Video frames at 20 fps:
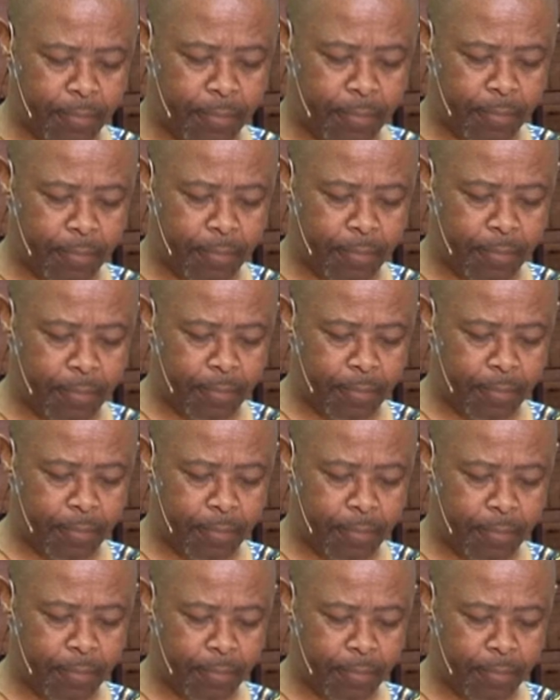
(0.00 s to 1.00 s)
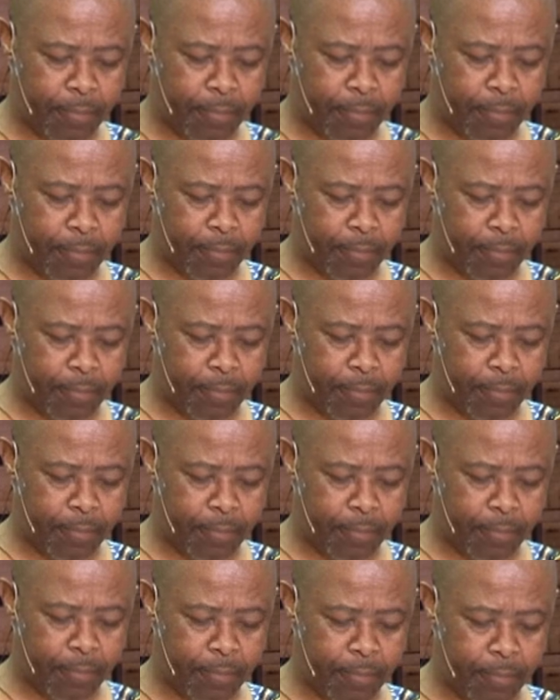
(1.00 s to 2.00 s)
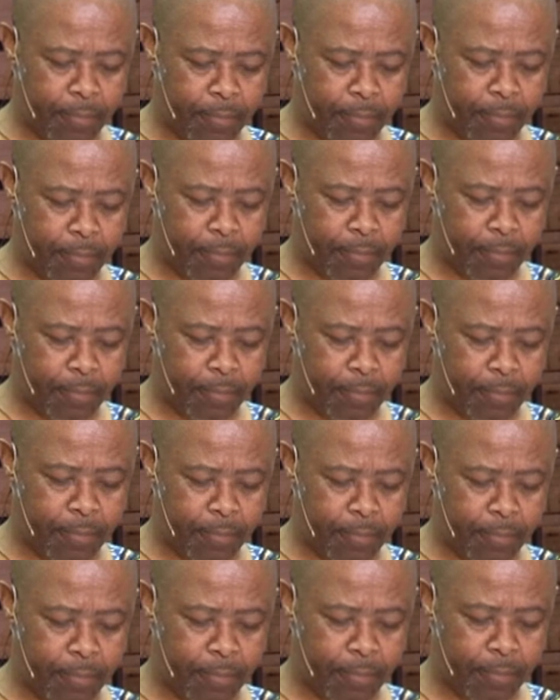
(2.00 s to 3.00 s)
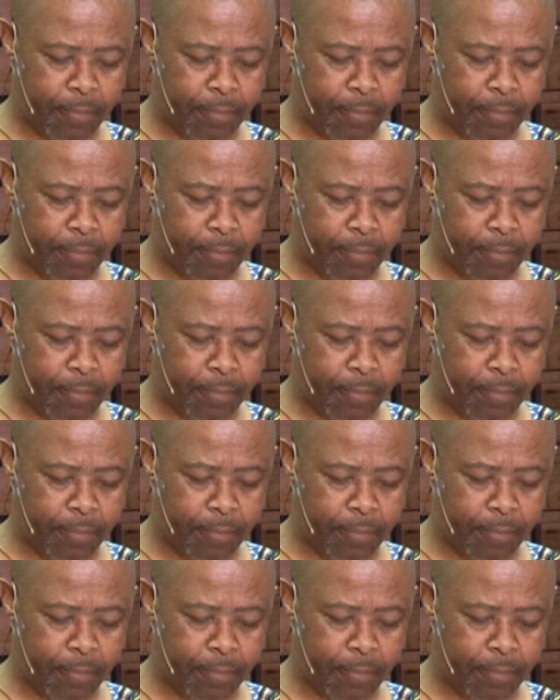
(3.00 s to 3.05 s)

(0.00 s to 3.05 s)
(no one is talking)